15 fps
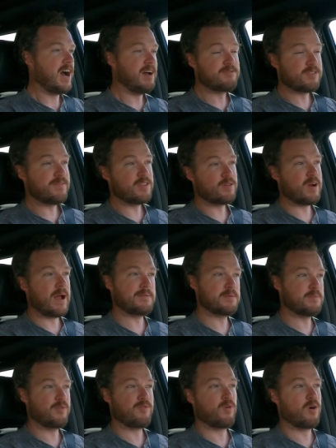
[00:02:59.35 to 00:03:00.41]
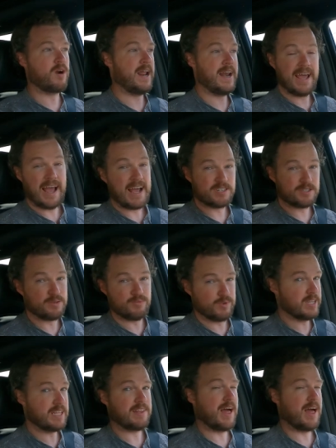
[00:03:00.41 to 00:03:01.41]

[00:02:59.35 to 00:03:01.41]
I've driven the Raptor before and I actually really